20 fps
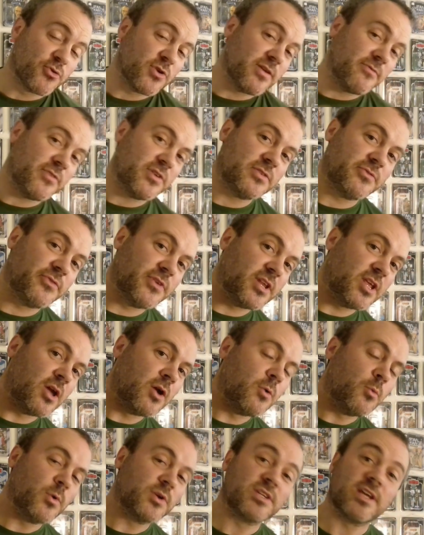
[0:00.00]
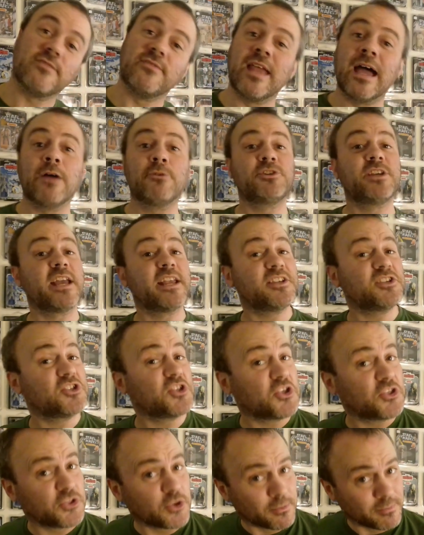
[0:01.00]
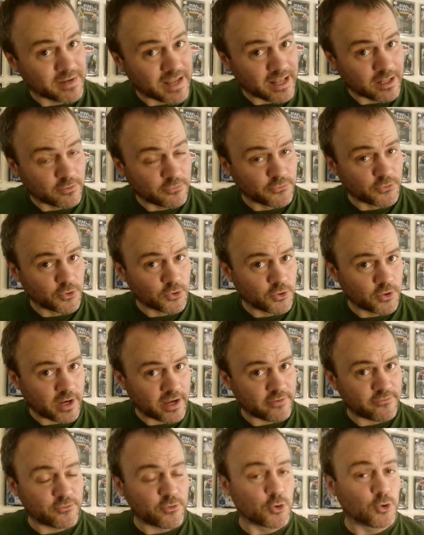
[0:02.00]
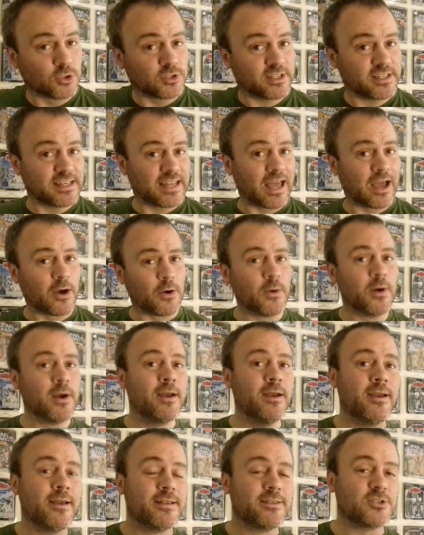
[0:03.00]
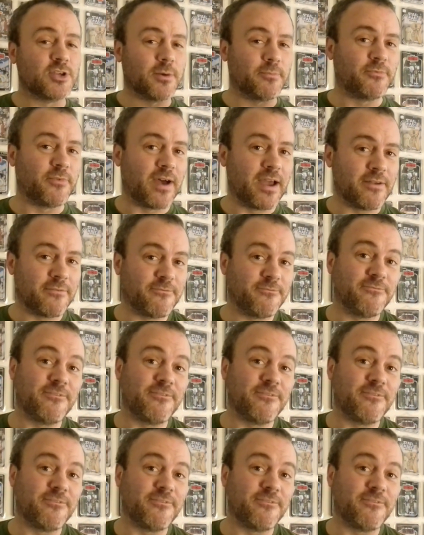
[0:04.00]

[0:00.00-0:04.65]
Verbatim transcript: previous video, which I've now changed the thumbnail for, I've called it now Top five